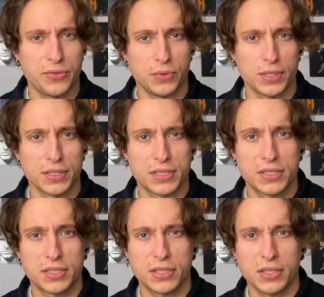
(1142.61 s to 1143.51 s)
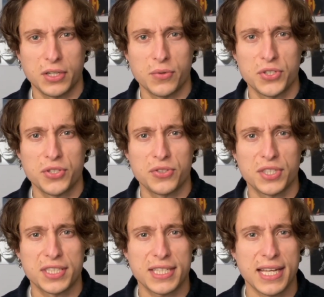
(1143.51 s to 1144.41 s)
the words I would use to
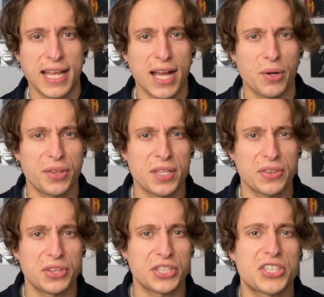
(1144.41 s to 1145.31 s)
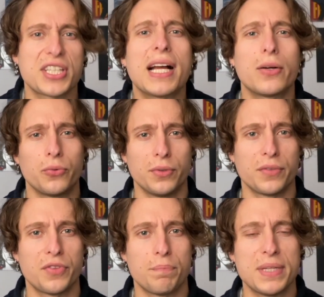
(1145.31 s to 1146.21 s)
say how I think the sound
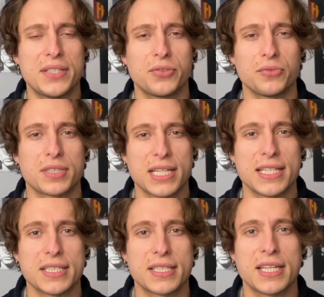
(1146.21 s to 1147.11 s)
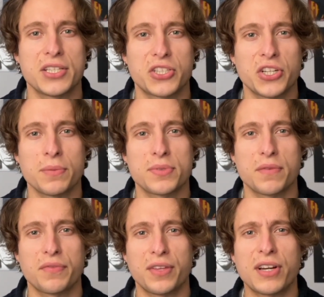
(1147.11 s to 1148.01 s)
of the Beatles is in terms
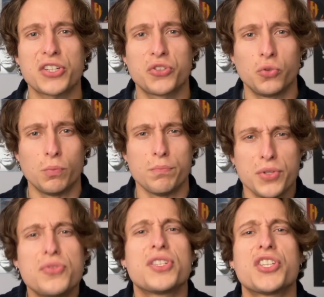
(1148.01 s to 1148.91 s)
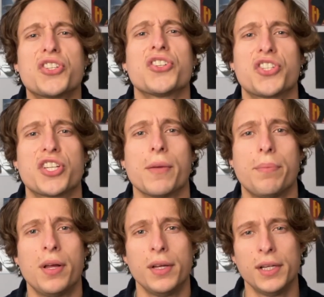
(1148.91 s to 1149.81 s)
of their actual musicianship
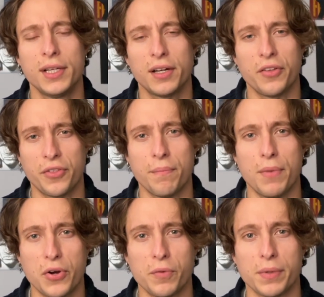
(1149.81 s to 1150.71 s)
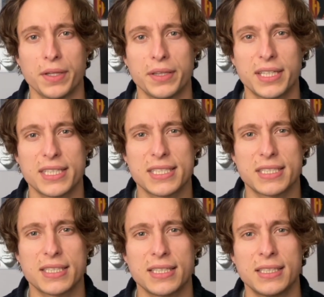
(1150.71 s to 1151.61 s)
at the moment. That is
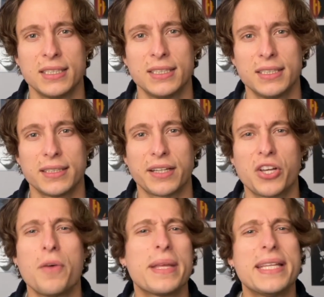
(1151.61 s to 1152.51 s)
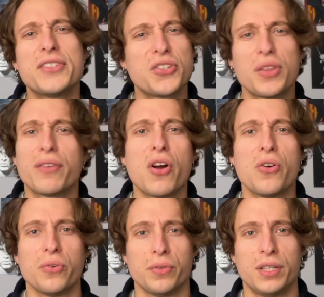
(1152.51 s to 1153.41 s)
they're coming into their
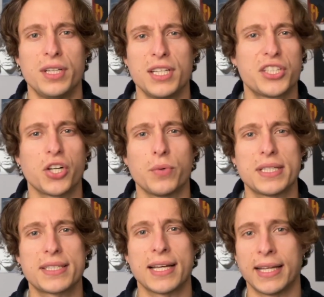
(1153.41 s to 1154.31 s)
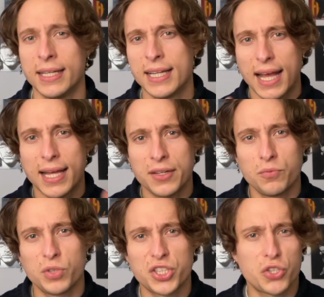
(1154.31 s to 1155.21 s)
own, shall we say. And
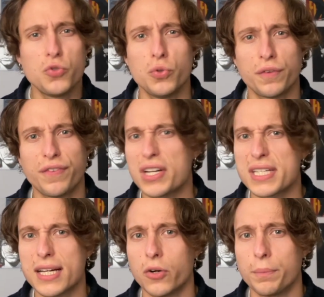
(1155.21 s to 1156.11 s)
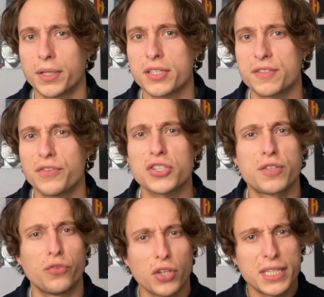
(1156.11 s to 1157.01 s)
we'll soon find out, because first
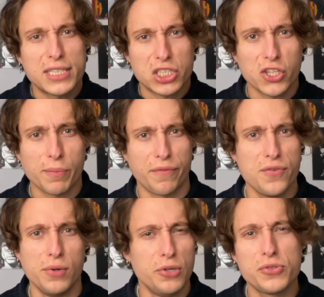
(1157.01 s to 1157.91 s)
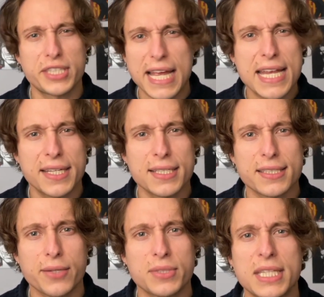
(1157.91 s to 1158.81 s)
of all, I need to tie up a few loose ends.
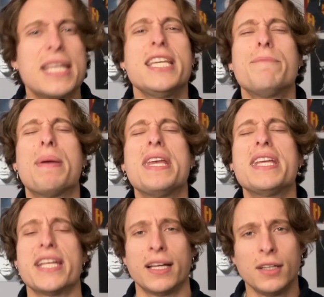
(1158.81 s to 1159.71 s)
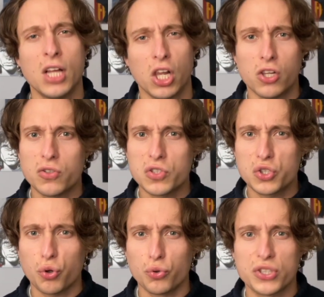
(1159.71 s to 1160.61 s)
There was an EP, Long
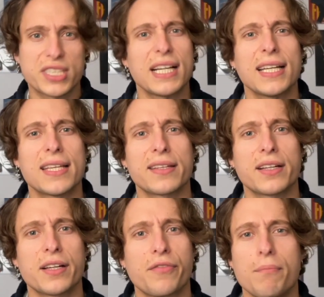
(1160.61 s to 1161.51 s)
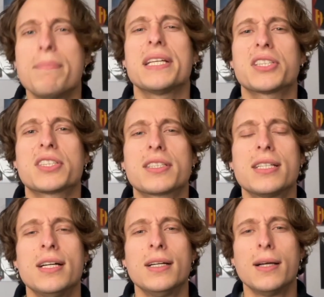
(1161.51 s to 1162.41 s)
Tall Sally, that I have
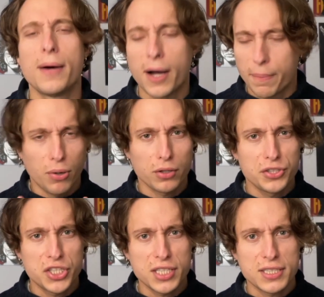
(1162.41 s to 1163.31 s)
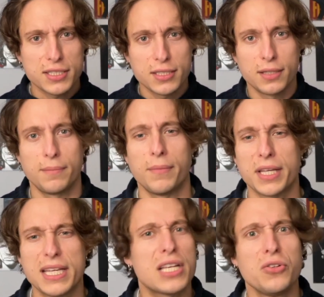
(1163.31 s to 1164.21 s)
missed. Apologies,
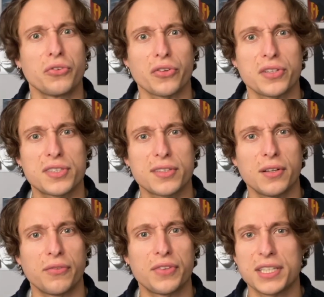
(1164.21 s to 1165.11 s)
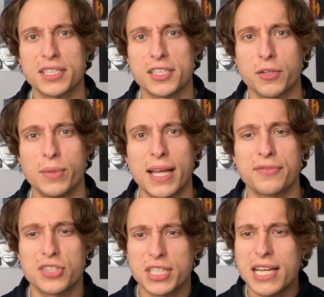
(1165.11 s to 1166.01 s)
my ignorance of this. So we have
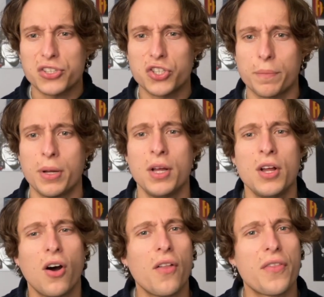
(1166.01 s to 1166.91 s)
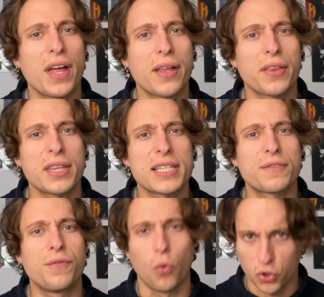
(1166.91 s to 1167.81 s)
to catch up on that. I think there's
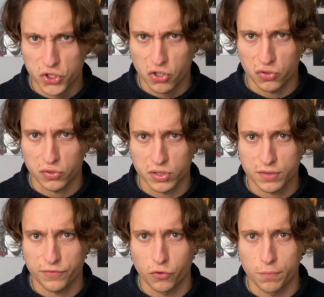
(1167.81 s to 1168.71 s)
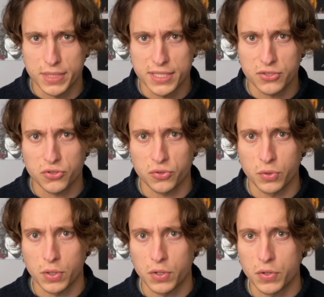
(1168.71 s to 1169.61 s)
four songs for me
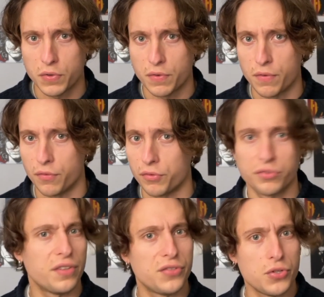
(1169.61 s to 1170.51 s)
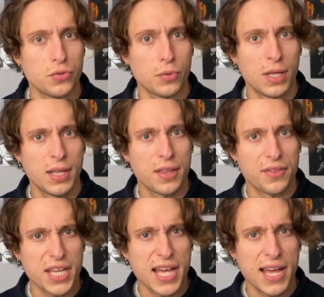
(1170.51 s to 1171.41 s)
to review
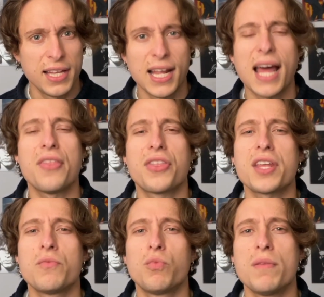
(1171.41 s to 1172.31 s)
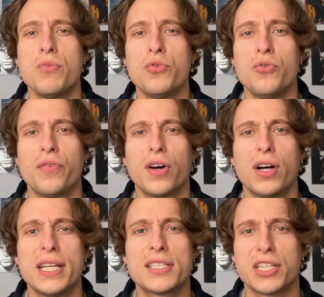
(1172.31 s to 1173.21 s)
there, and then we move
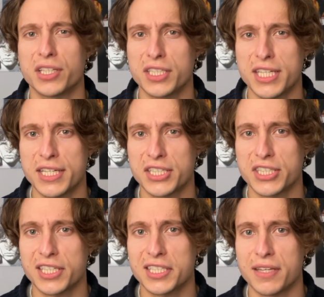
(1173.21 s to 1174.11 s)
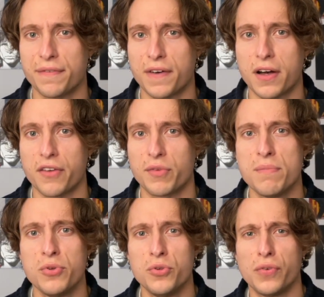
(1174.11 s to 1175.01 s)
into 1965. We
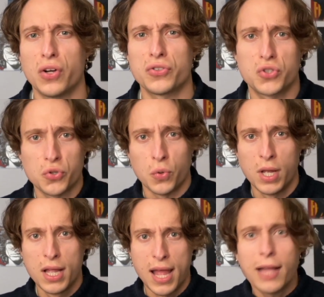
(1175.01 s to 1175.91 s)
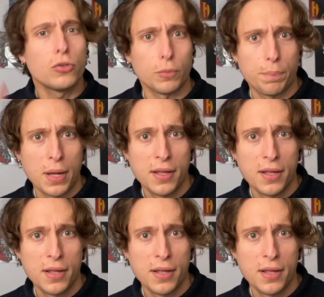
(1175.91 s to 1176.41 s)
move on to Help,